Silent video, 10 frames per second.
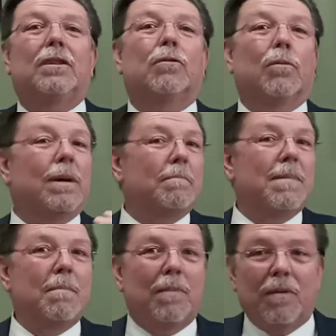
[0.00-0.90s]
to
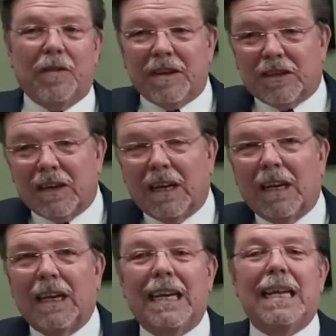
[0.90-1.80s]
remember this
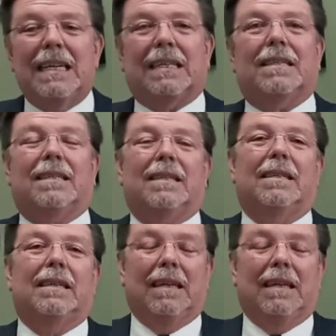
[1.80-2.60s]
list